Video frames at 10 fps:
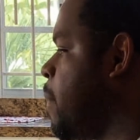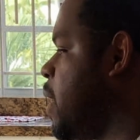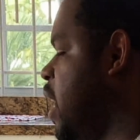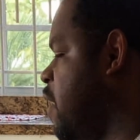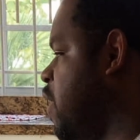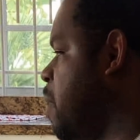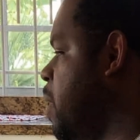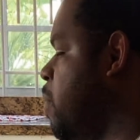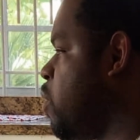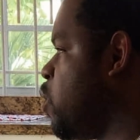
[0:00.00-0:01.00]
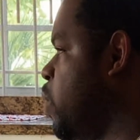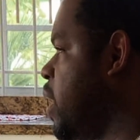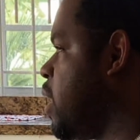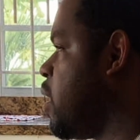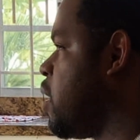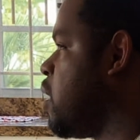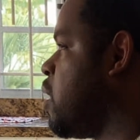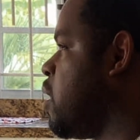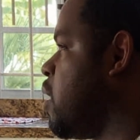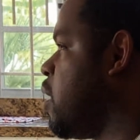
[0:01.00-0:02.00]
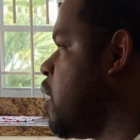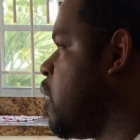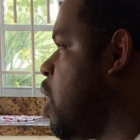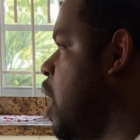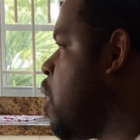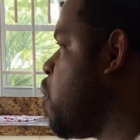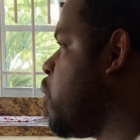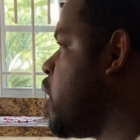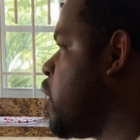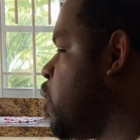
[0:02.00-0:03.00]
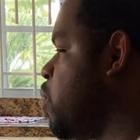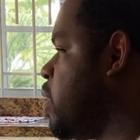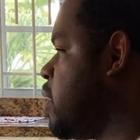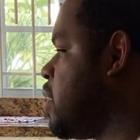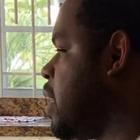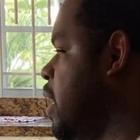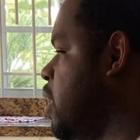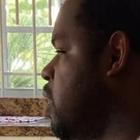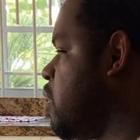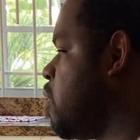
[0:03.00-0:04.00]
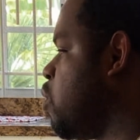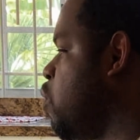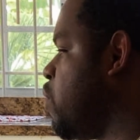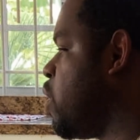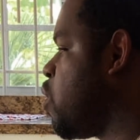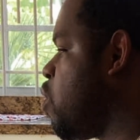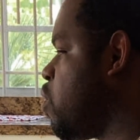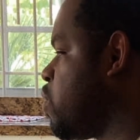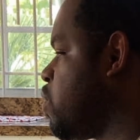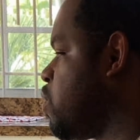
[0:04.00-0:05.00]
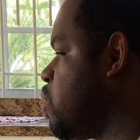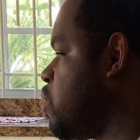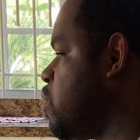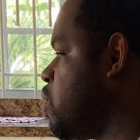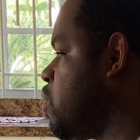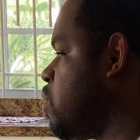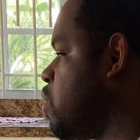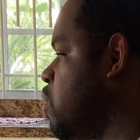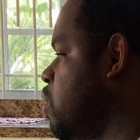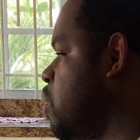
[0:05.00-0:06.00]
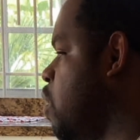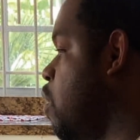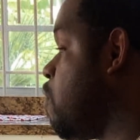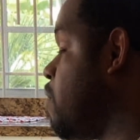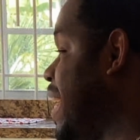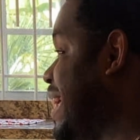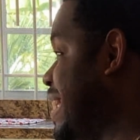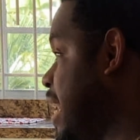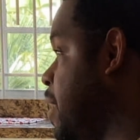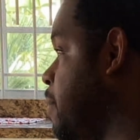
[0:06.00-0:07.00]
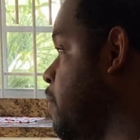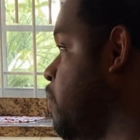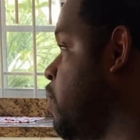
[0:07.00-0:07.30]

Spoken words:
and having a baby on the way, how are we going to do it? And over the course of that time,